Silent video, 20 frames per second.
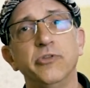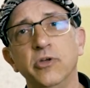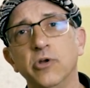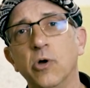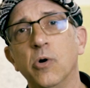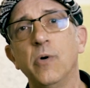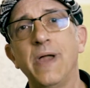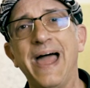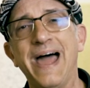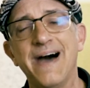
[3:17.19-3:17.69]
You
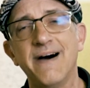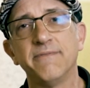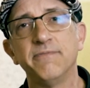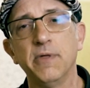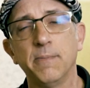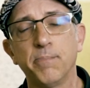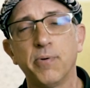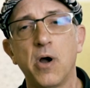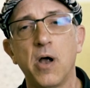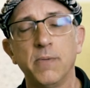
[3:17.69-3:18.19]
don't have
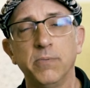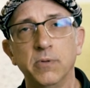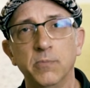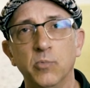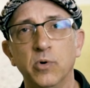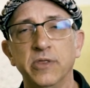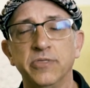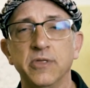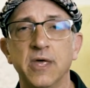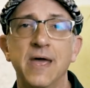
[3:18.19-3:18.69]
the problem
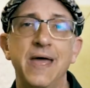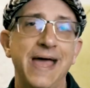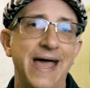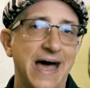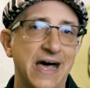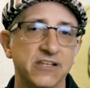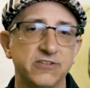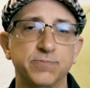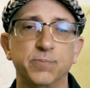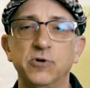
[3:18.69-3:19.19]
with
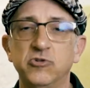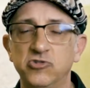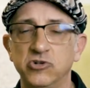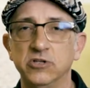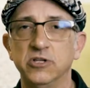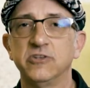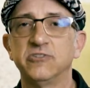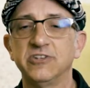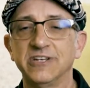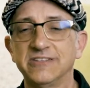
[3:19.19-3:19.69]

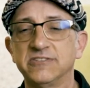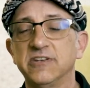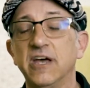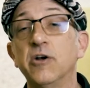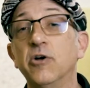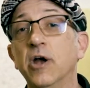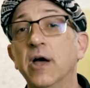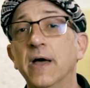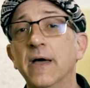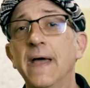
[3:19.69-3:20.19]
aspergillus,
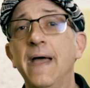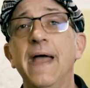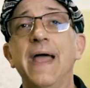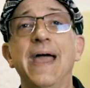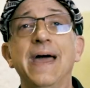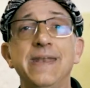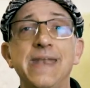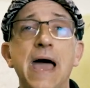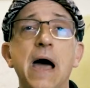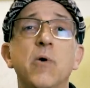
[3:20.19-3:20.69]
etc.
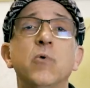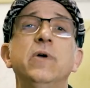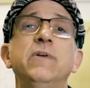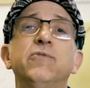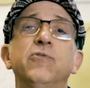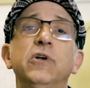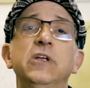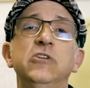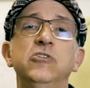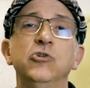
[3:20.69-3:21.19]
And now
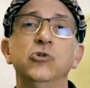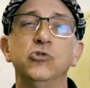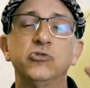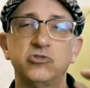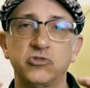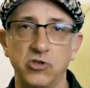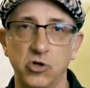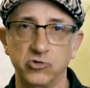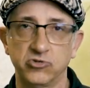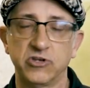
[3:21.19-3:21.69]
we've
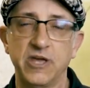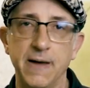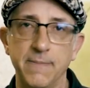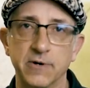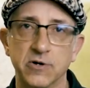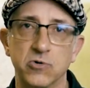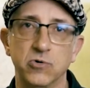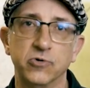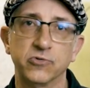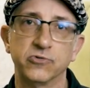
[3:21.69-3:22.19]
reduced those
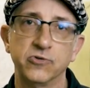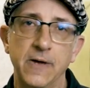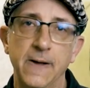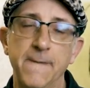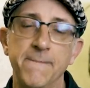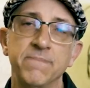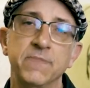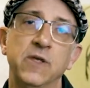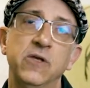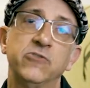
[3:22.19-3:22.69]
chemicals.
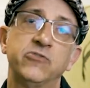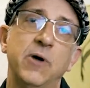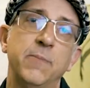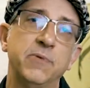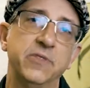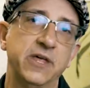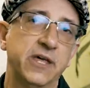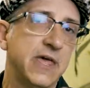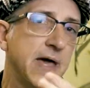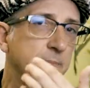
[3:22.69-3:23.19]
Some
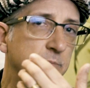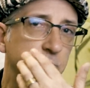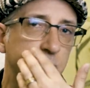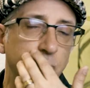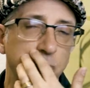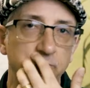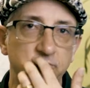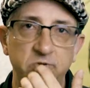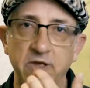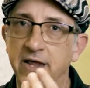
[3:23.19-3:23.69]
of the
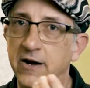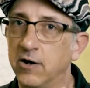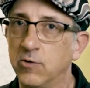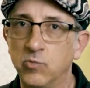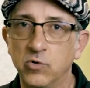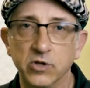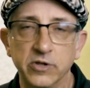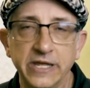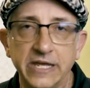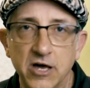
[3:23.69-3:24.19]
chemicals that are
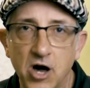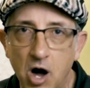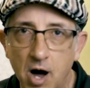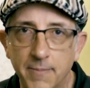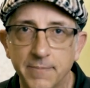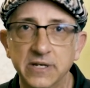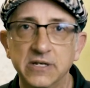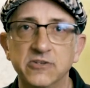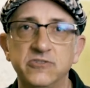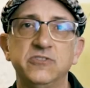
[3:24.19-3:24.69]
really
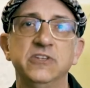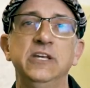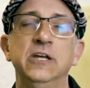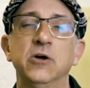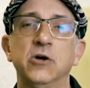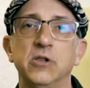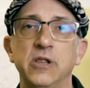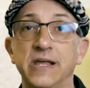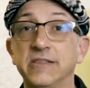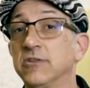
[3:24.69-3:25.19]
common to see
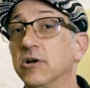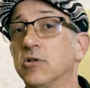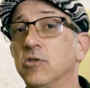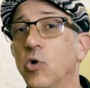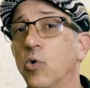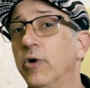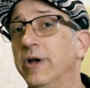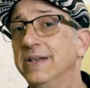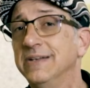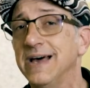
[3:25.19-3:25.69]
are like the
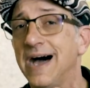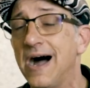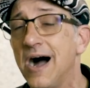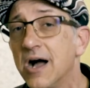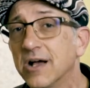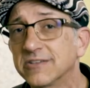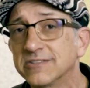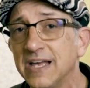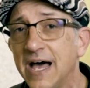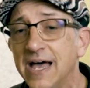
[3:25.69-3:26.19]
chlorine
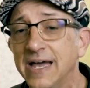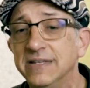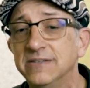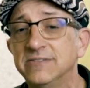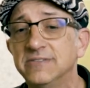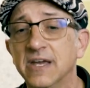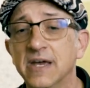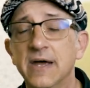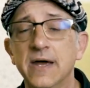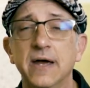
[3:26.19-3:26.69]

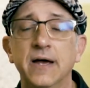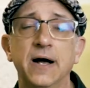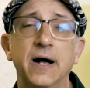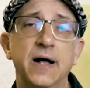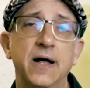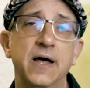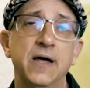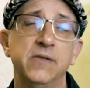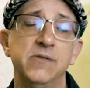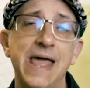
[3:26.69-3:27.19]
dioxides.
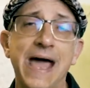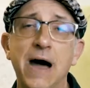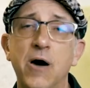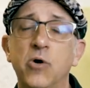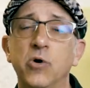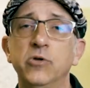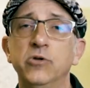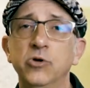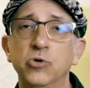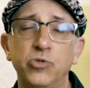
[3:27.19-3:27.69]

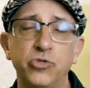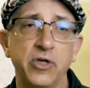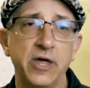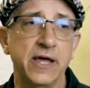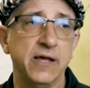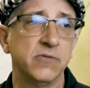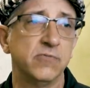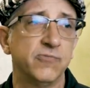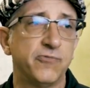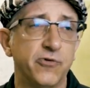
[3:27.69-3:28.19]
Now a new
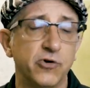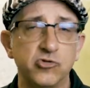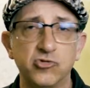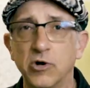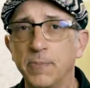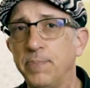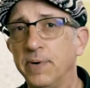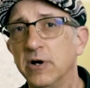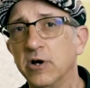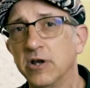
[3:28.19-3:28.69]
thing for
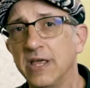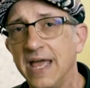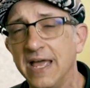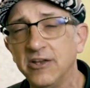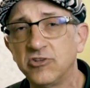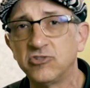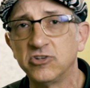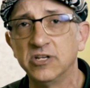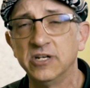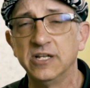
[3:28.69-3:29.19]
drip
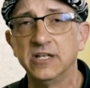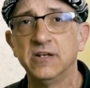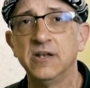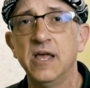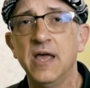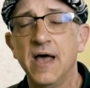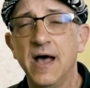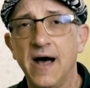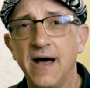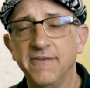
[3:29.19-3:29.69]
irrigation,
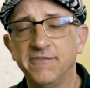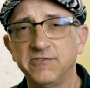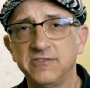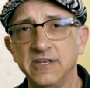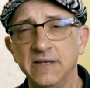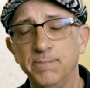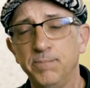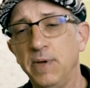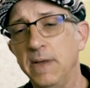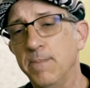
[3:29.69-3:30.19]
and I've
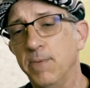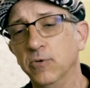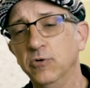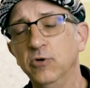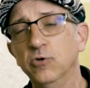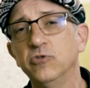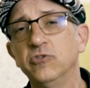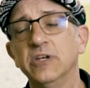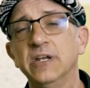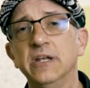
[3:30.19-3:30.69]
seen people
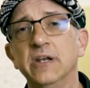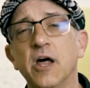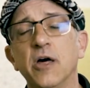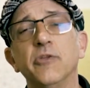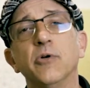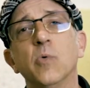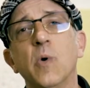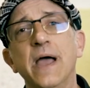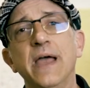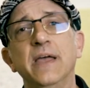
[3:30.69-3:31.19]
use it in
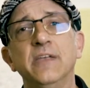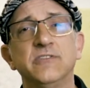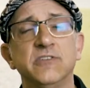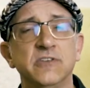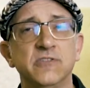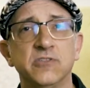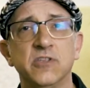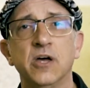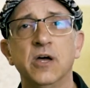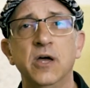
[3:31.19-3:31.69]
other ways,
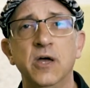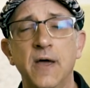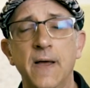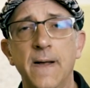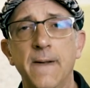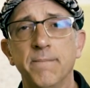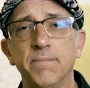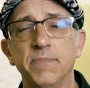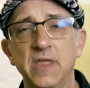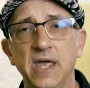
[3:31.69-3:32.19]
is the
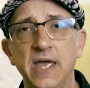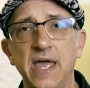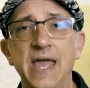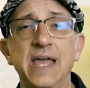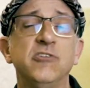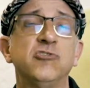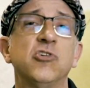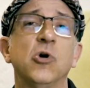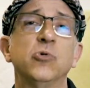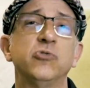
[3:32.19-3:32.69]

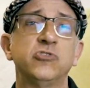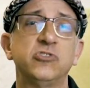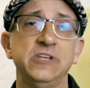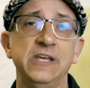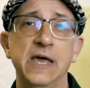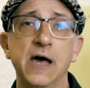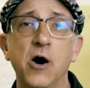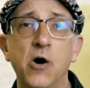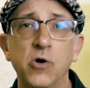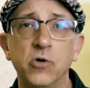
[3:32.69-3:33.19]

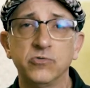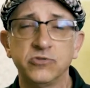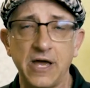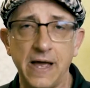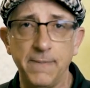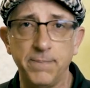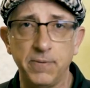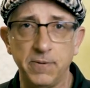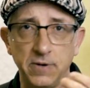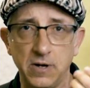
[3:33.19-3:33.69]
HOCl
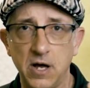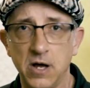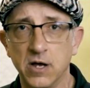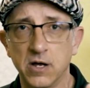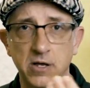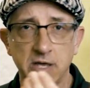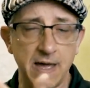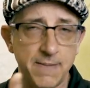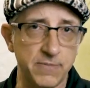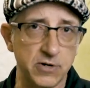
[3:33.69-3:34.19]

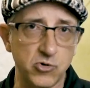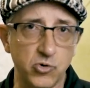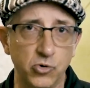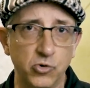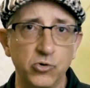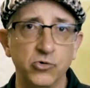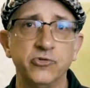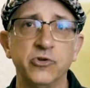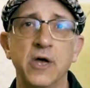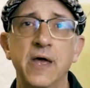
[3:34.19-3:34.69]
type
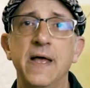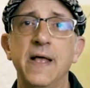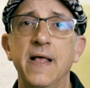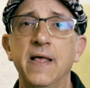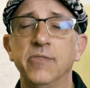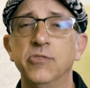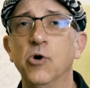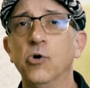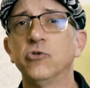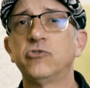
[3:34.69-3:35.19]
chemicals.
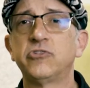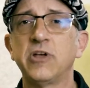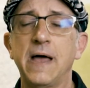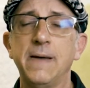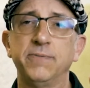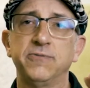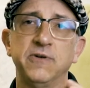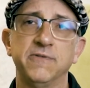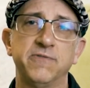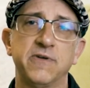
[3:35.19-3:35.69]
Those
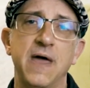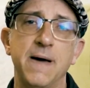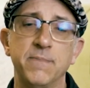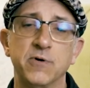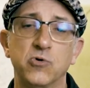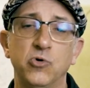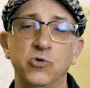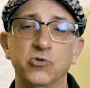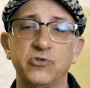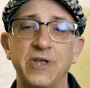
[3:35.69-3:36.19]
types of
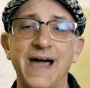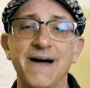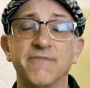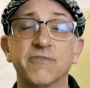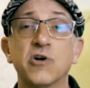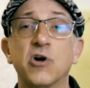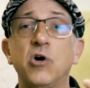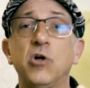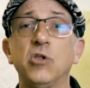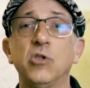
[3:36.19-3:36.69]
chemicals
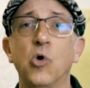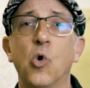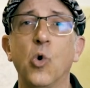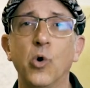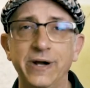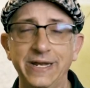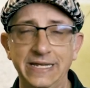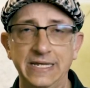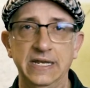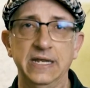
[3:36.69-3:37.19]
have
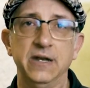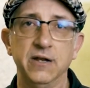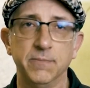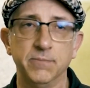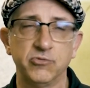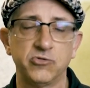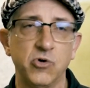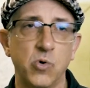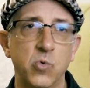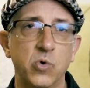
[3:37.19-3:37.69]
chlorine in
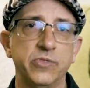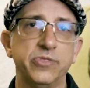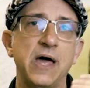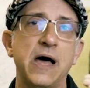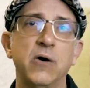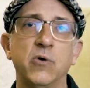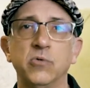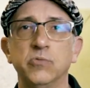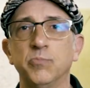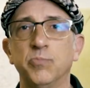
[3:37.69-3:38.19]
them. So
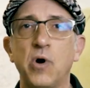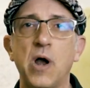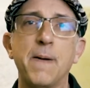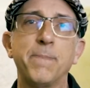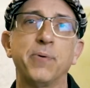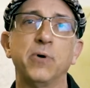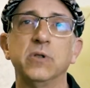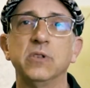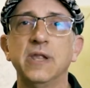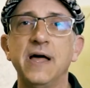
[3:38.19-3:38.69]
without
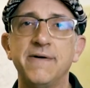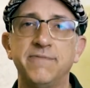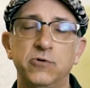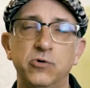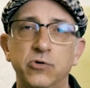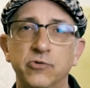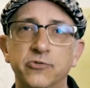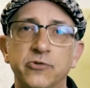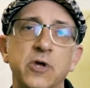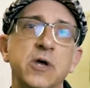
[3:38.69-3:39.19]
proper
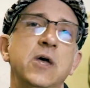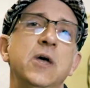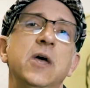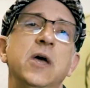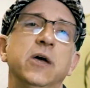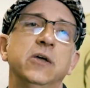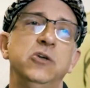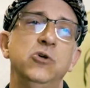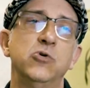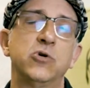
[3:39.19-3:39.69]
levels,
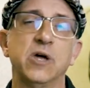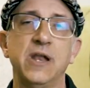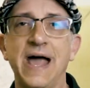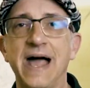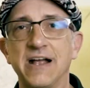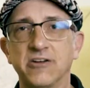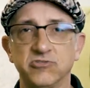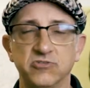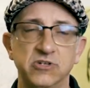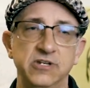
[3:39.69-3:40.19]
you could
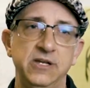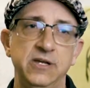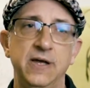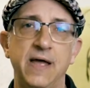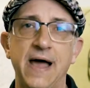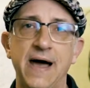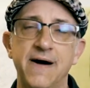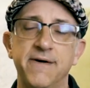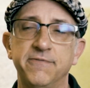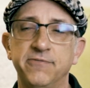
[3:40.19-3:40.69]
actually
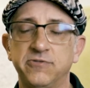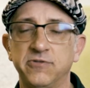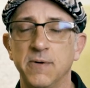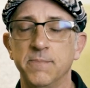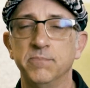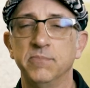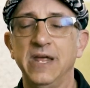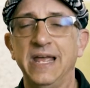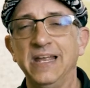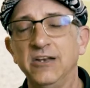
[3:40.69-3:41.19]
have
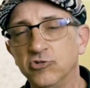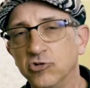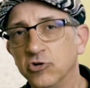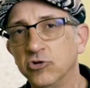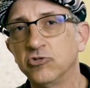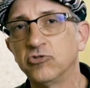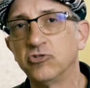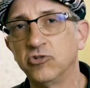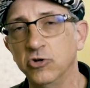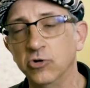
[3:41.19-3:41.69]
some
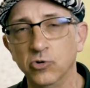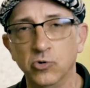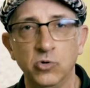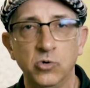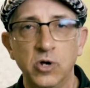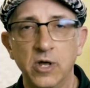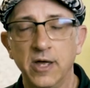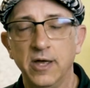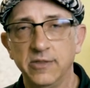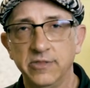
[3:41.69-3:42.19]
dangers
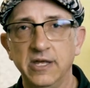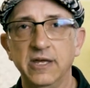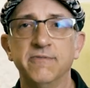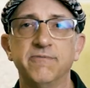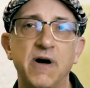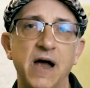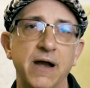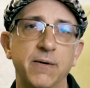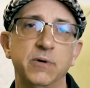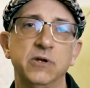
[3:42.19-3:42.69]
to the
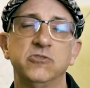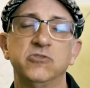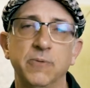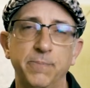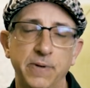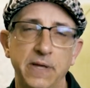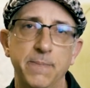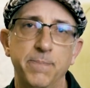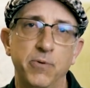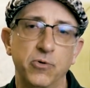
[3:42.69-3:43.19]
environment, to
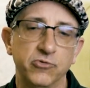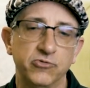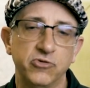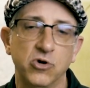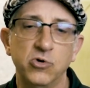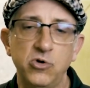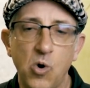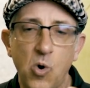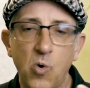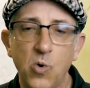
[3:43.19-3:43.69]
people.
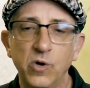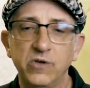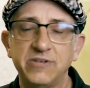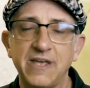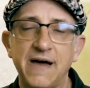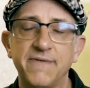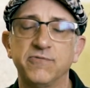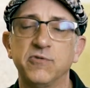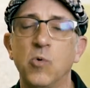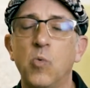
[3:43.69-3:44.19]
So you always
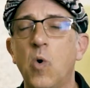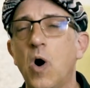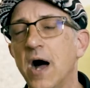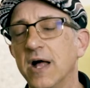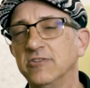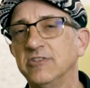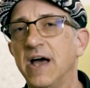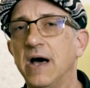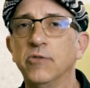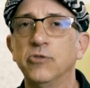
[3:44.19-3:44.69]
have to
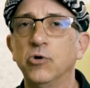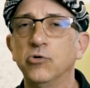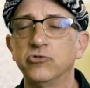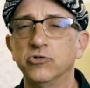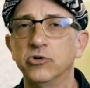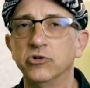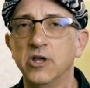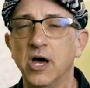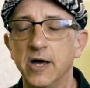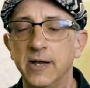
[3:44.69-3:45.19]
watch how those
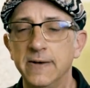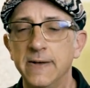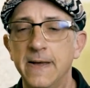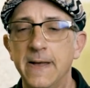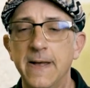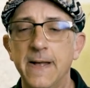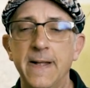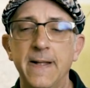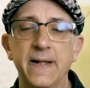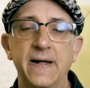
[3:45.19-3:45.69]
are
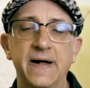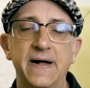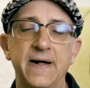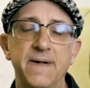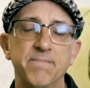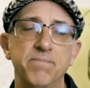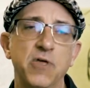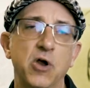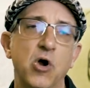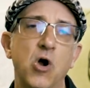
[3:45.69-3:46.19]
done.
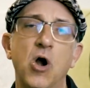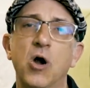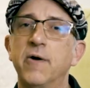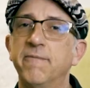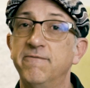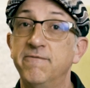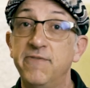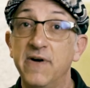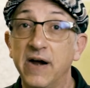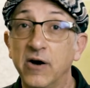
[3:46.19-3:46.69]
There
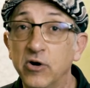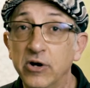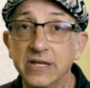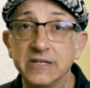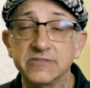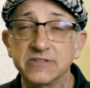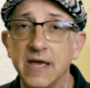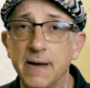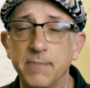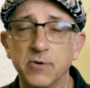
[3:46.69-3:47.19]
are
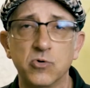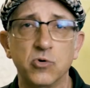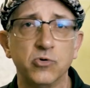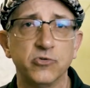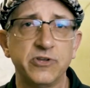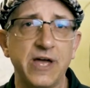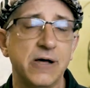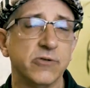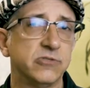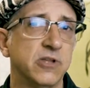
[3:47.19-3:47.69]
various
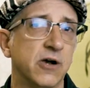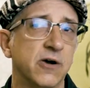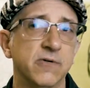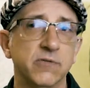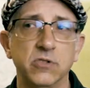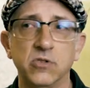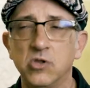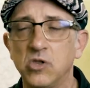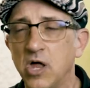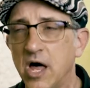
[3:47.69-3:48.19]
chemicals out there, a
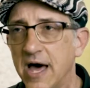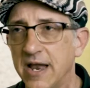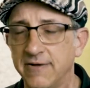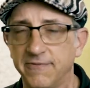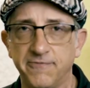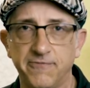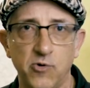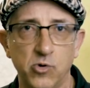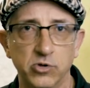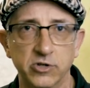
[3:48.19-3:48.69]
lot
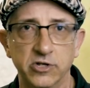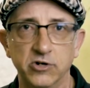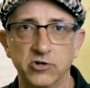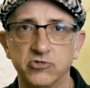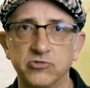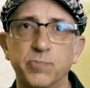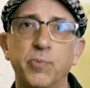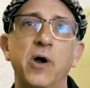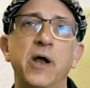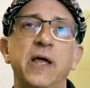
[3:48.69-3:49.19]
of foliar
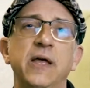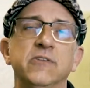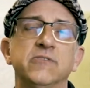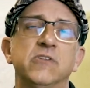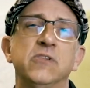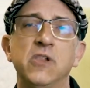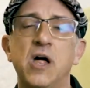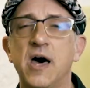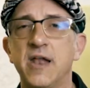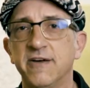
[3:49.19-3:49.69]
sprays,
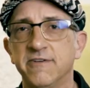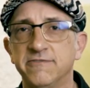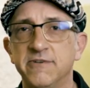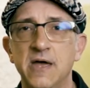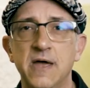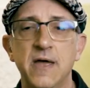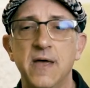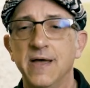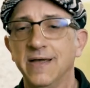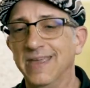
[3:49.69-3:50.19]
a lot
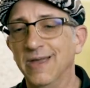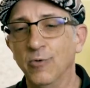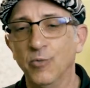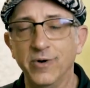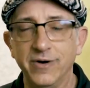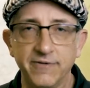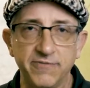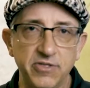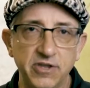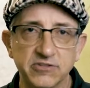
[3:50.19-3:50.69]
of get
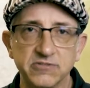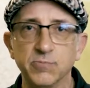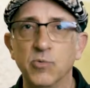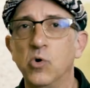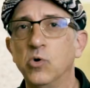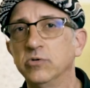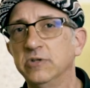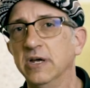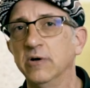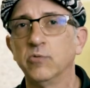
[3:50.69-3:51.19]
rid of this
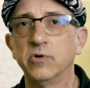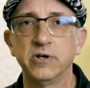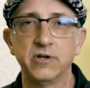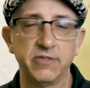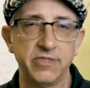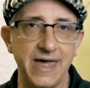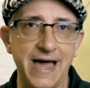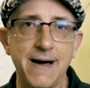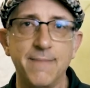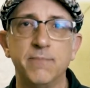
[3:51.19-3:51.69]
mold, get rid
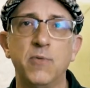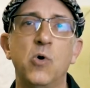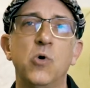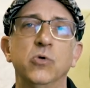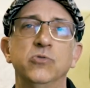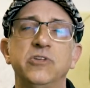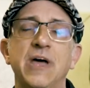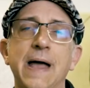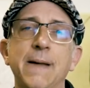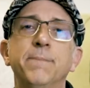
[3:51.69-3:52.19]
of that
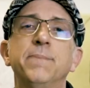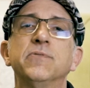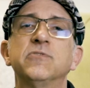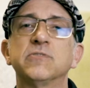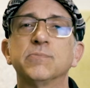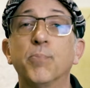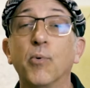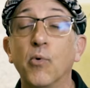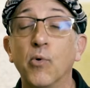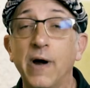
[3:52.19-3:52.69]
mold type
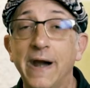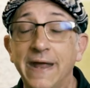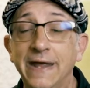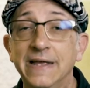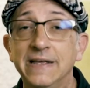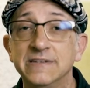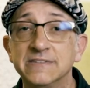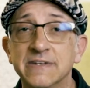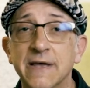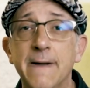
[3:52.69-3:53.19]

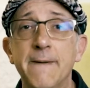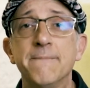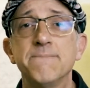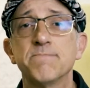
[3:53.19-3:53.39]
sprays.